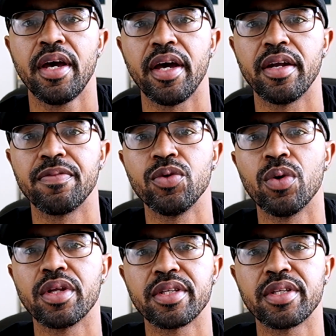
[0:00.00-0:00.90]
and a few
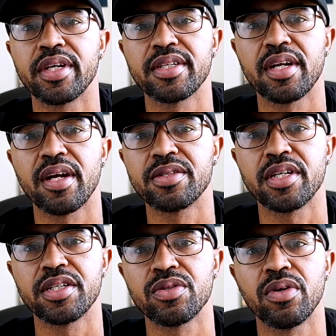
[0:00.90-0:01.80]
other things that I'll
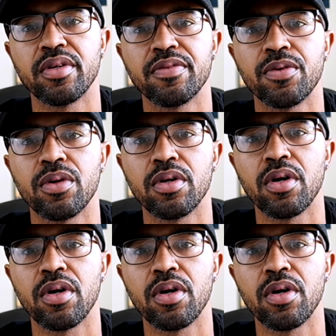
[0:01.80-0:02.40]
touch on for